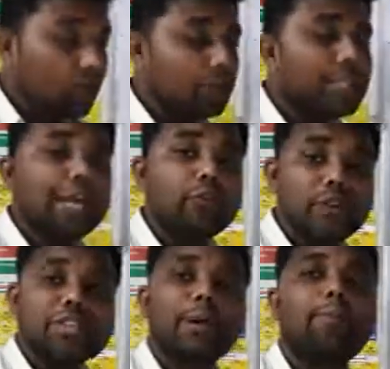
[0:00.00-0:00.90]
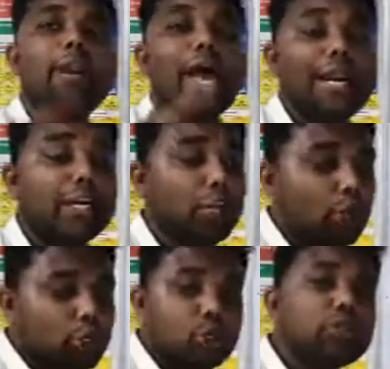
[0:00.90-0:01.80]
that we supplied
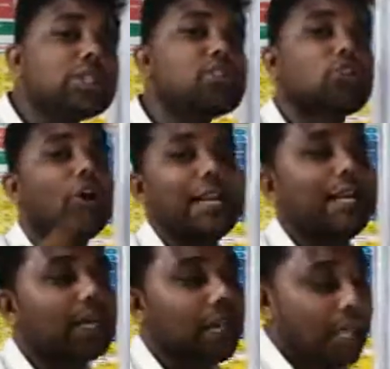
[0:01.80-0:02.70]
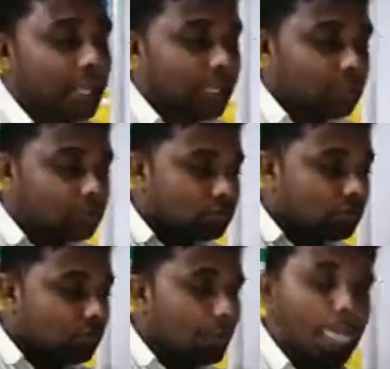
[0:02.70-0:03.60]
to the solid,
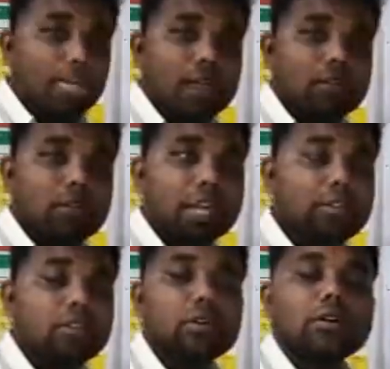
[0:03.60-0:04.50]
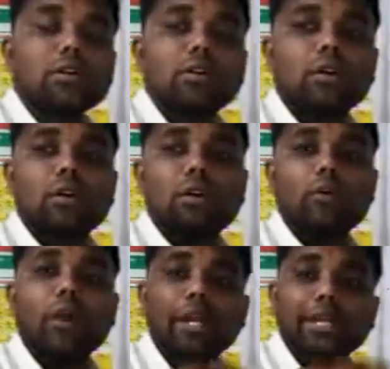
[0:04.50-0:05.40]
it
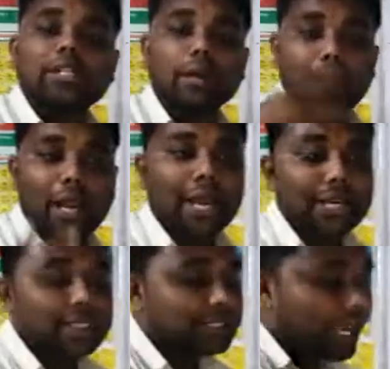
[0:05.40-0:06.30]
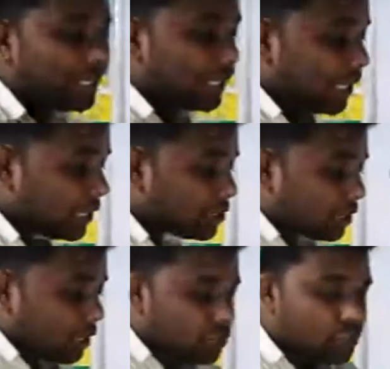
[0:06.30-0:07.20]
when it's supplied, then it
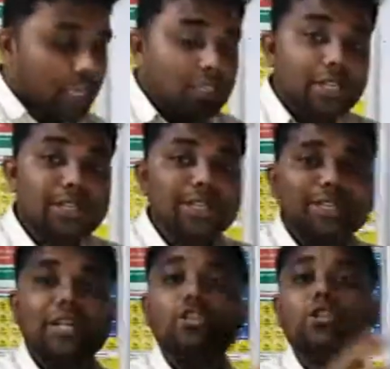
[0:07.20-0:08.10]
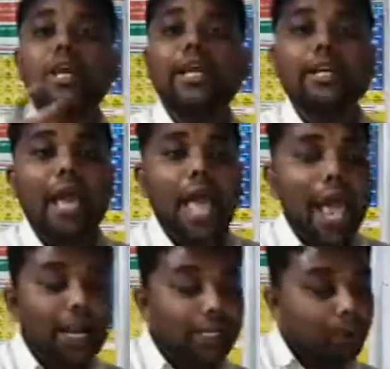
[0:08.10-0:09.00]
changes the state
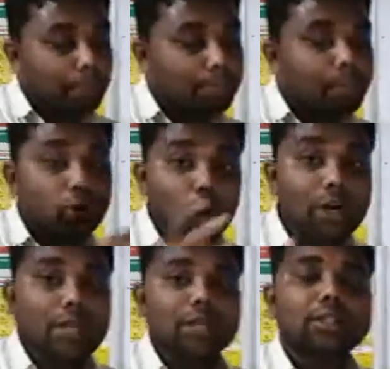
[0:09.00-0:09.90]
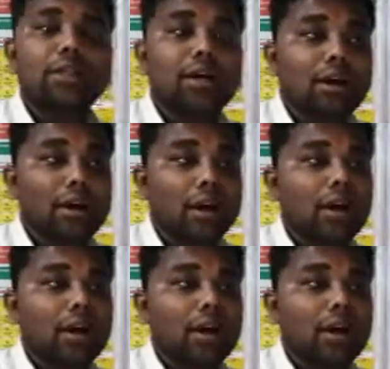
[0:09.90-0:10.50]
and broke the